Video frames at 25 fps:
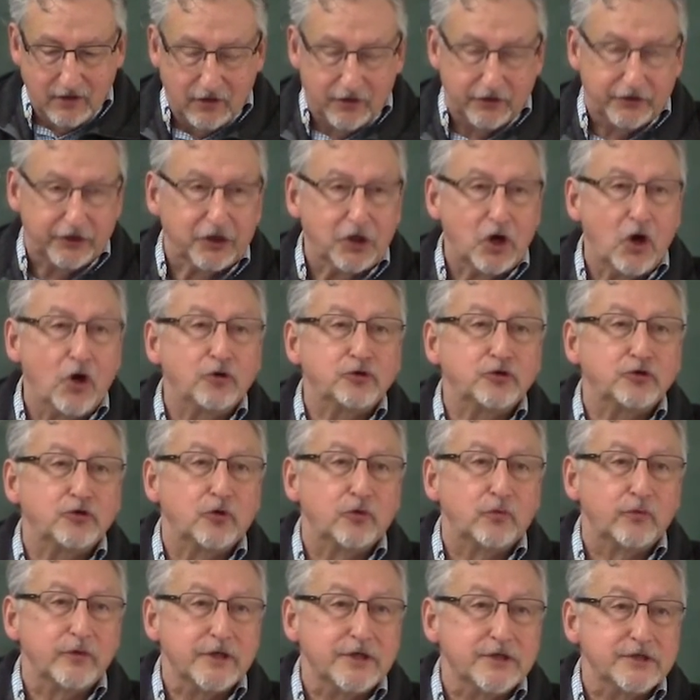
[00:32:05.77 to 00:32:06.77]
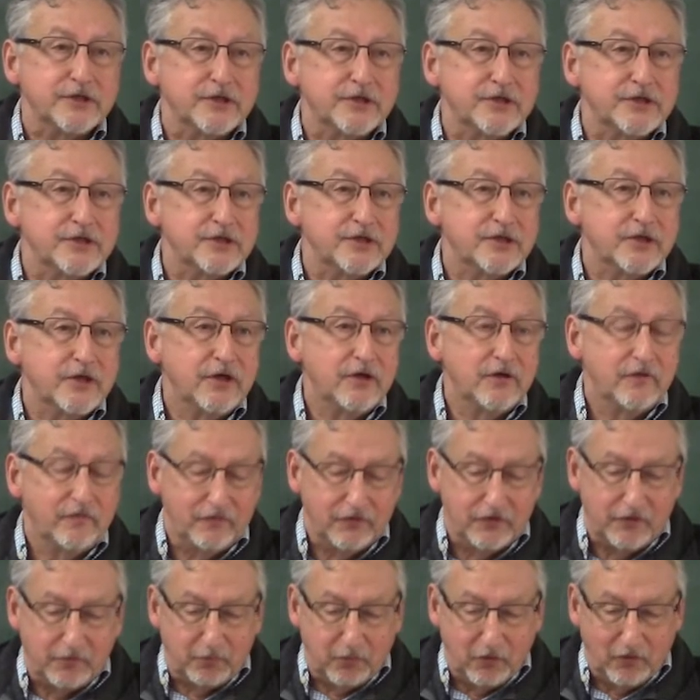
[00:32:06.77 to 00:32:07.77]
or the cultural reasons
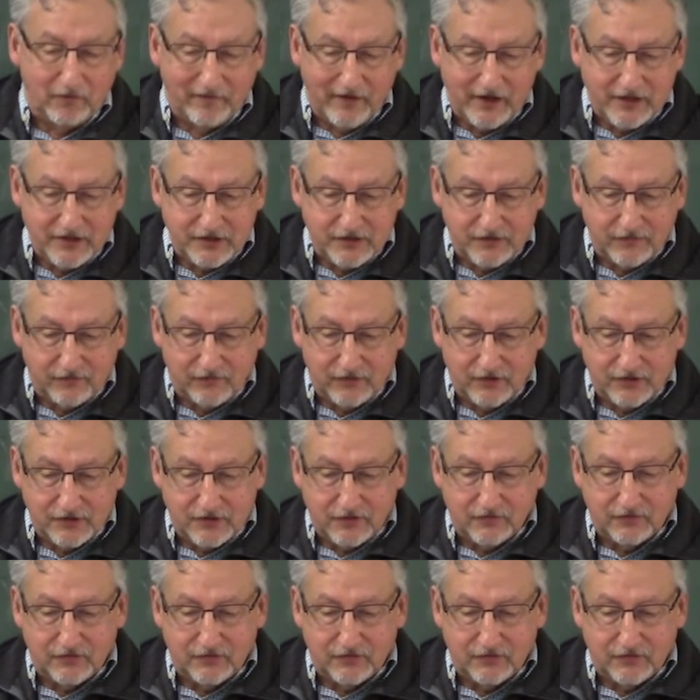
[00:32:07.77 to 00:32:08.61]
for the pervasiveness